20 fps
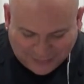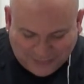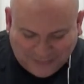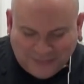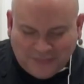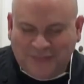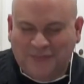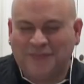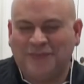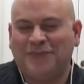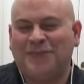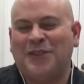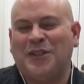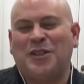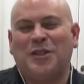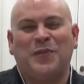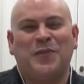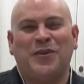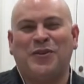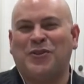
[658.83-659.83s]
It
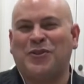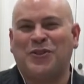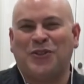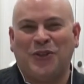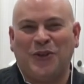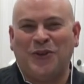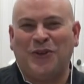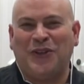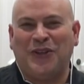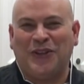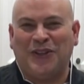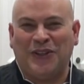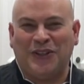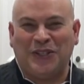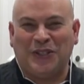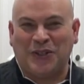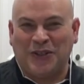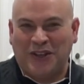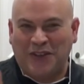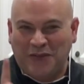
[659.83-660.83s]
smells so good.
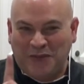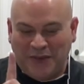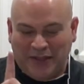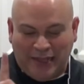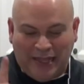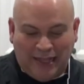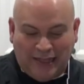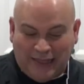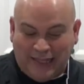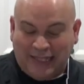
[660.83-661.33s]
So let